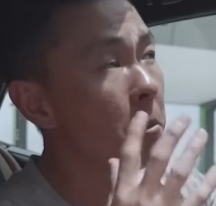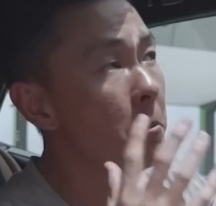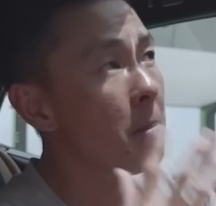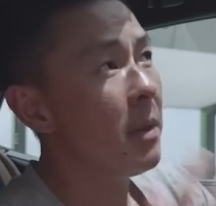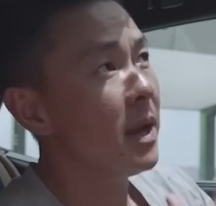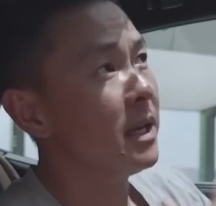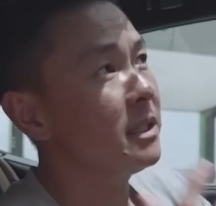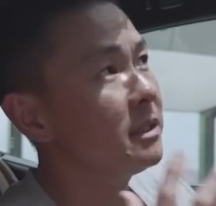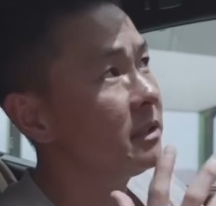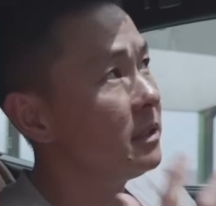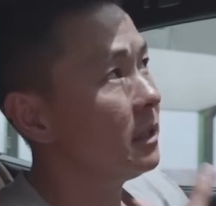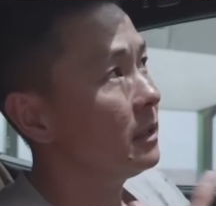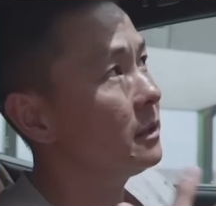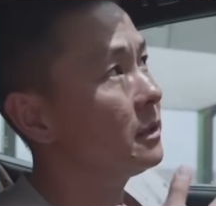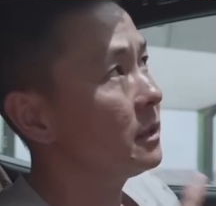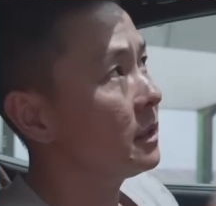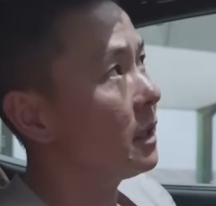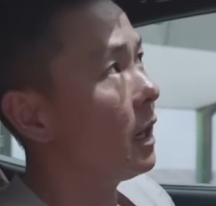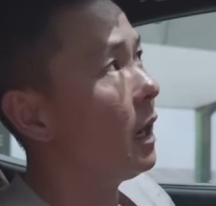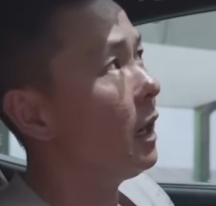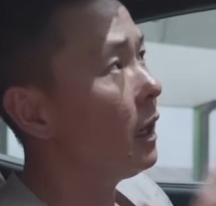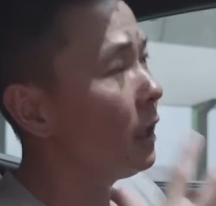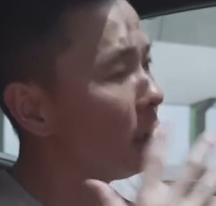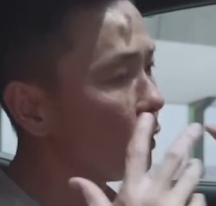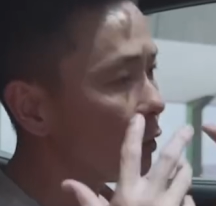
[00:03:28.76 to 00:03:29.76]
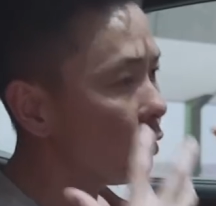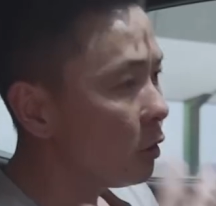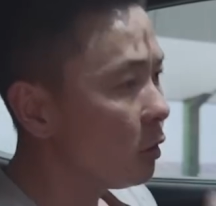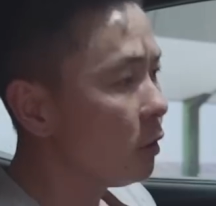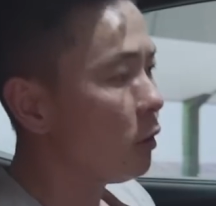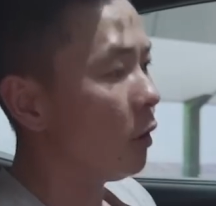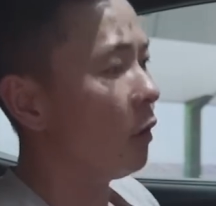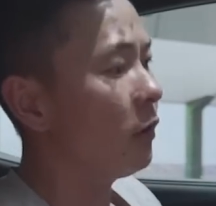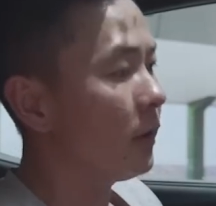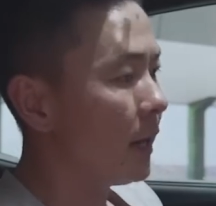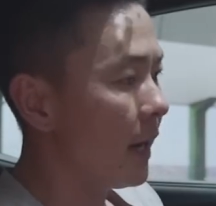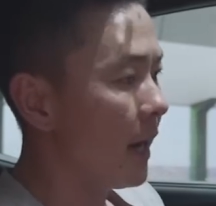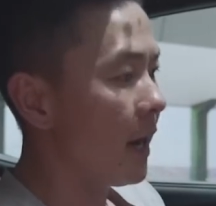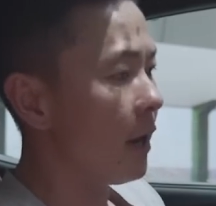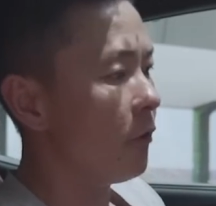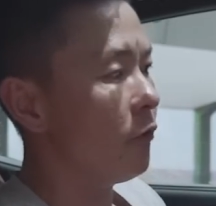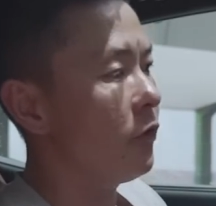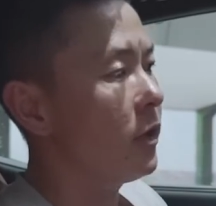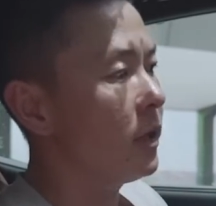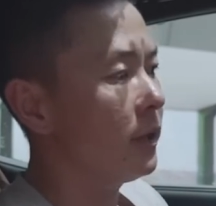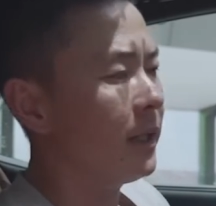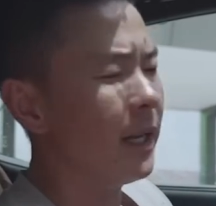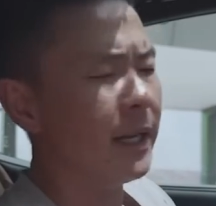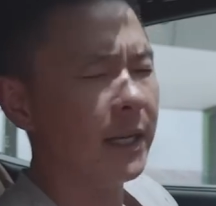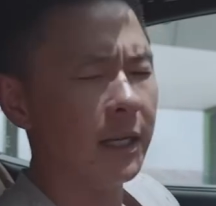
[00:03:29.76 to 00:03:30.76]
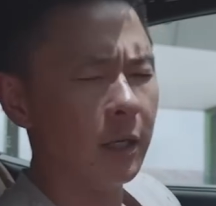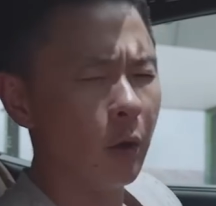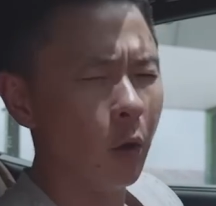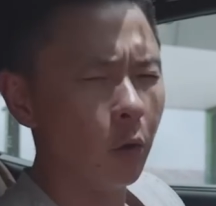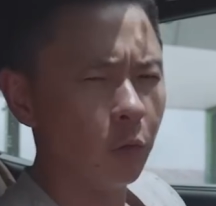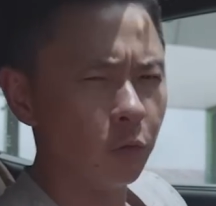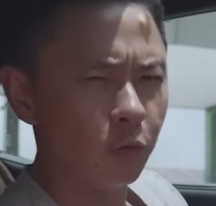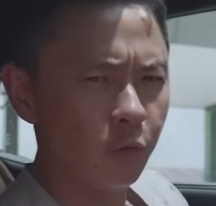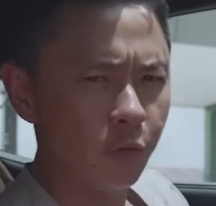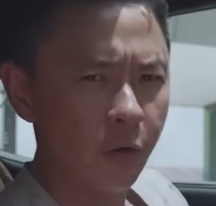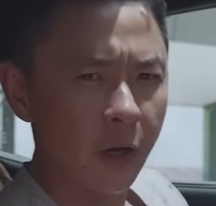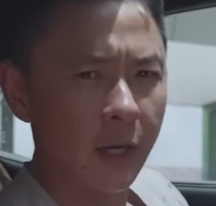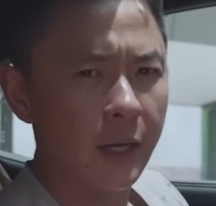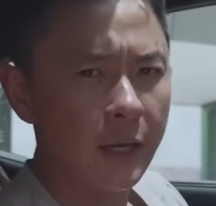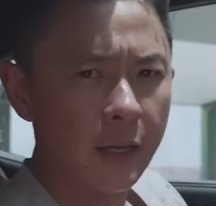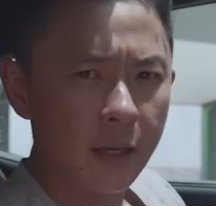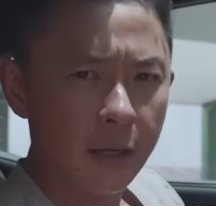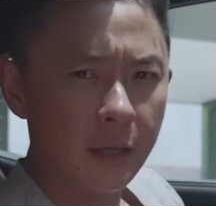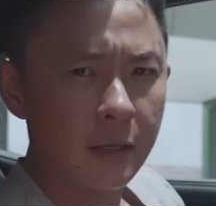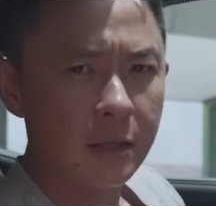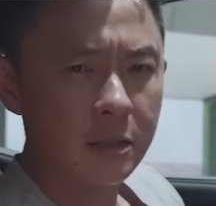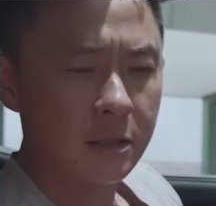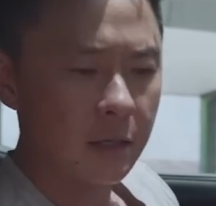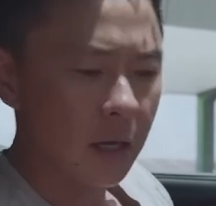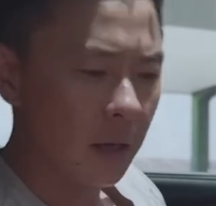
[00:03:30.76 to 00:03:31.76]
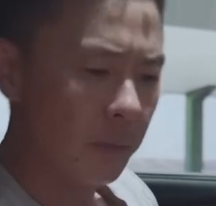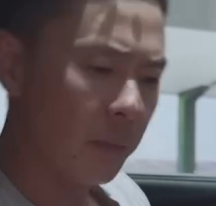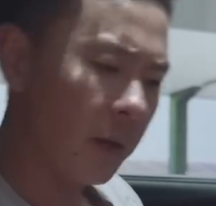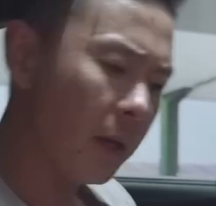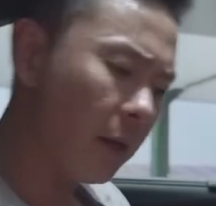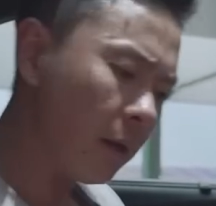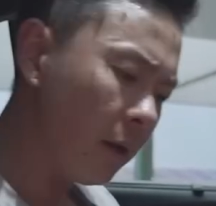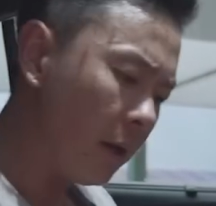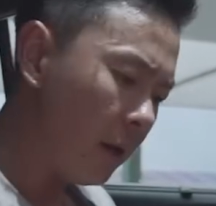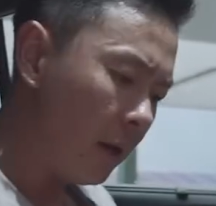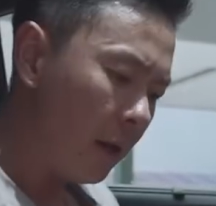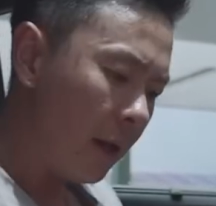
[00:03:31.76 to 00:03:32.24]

makes this car a lot airier than it already is. I mean,